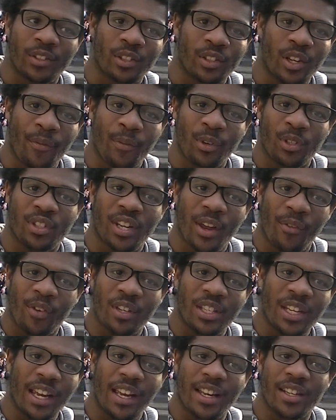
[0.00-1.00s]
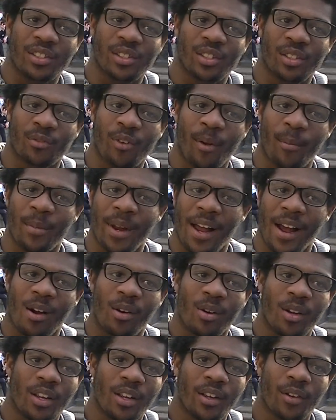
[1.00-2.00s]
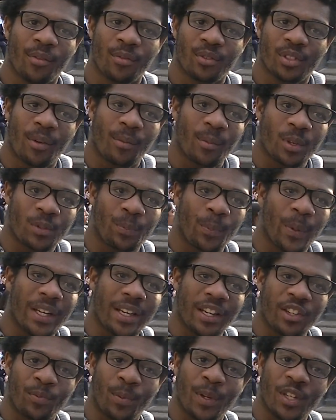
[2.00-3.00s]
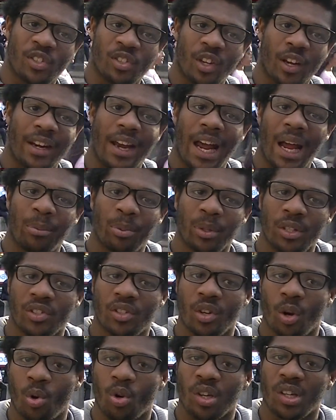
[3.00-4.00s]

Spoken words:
every 7 years from now, there's been certain happen. So,